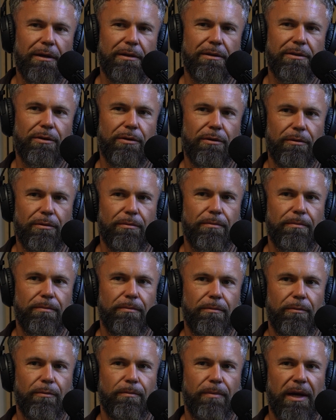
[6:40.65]
So
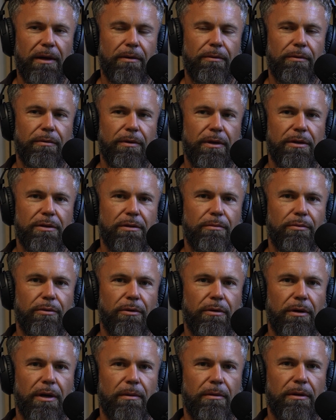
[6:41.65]
back when we used to
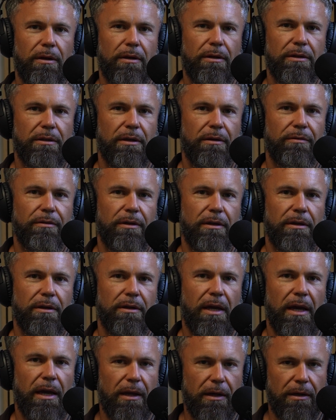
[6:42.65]
program a lot of stuff in
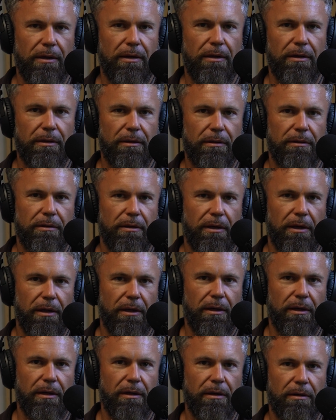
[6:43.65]
Canada,
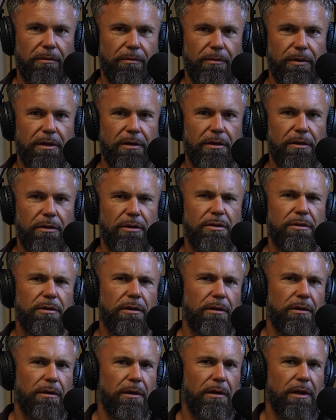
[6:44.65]
we use
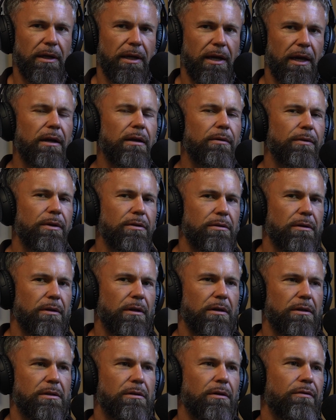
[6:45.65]
a
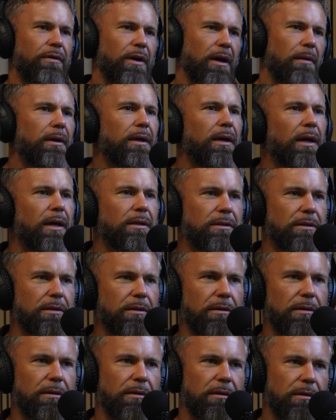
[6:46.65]
lot of sulfamic
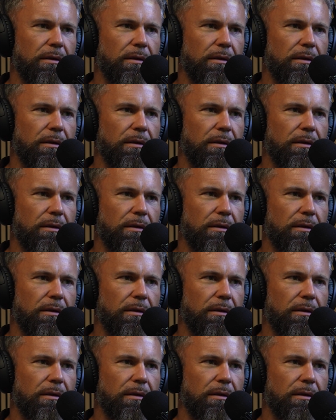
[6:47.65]
acid.